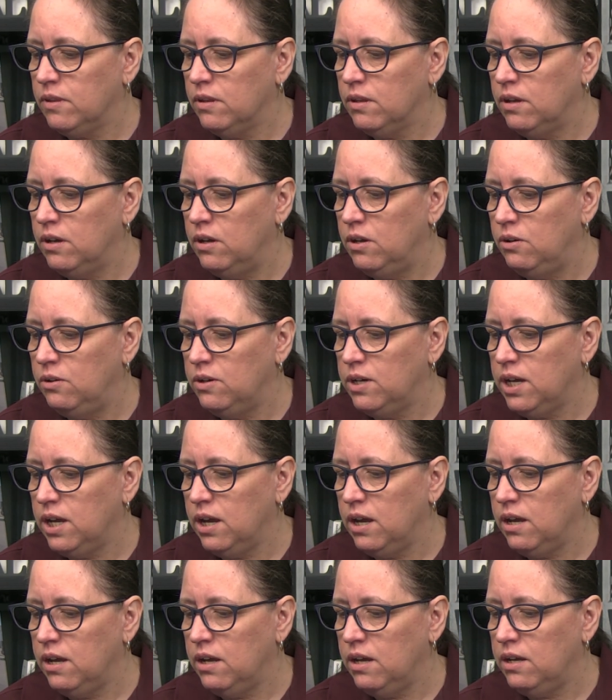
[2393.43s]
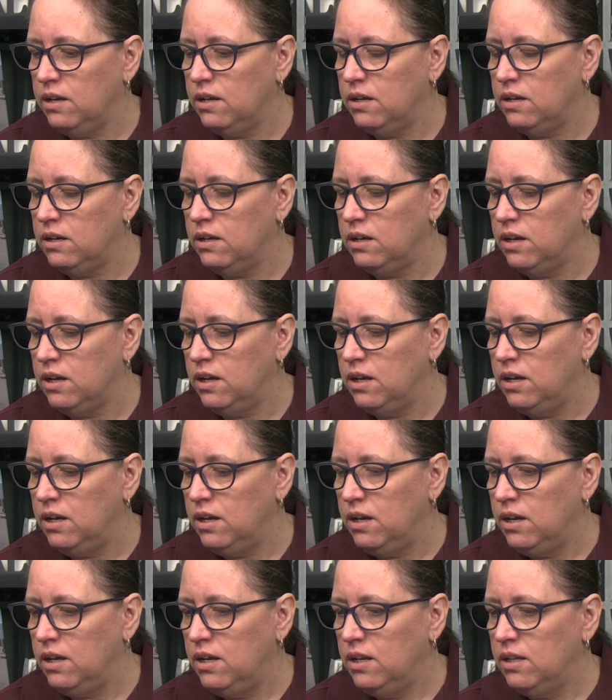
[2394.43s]
Okay.
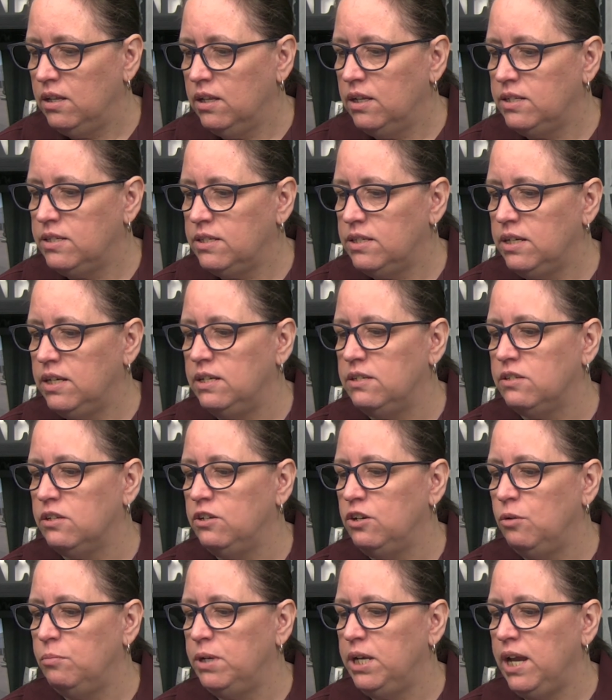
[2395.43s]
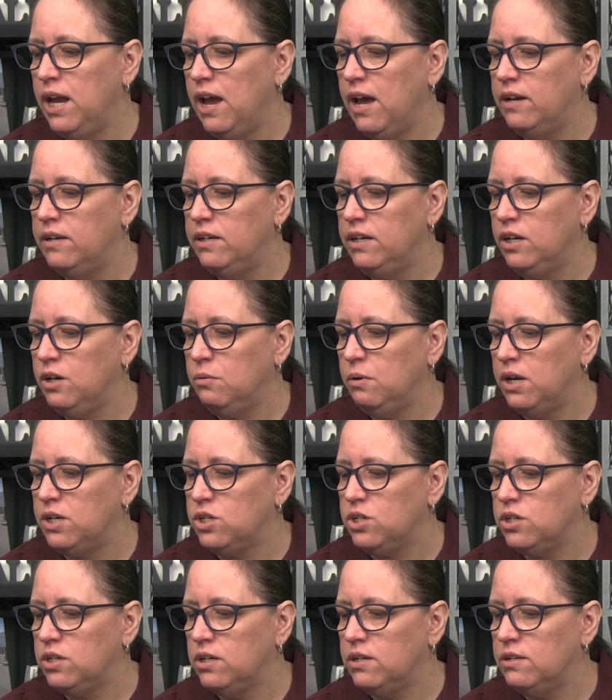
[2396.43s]
Let's see. So nobody had any
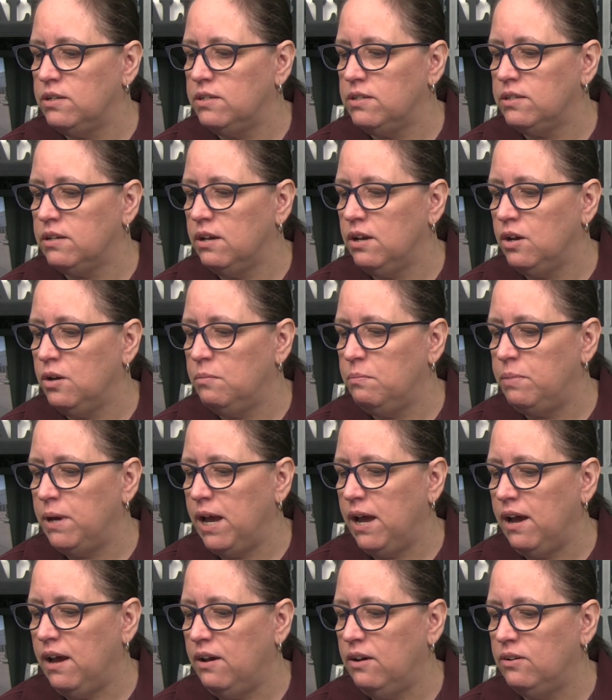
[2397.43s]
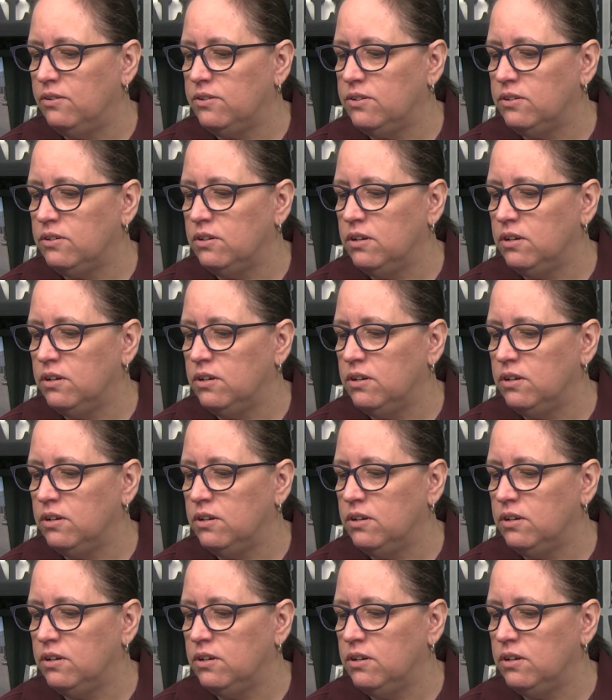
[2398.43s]
questions about...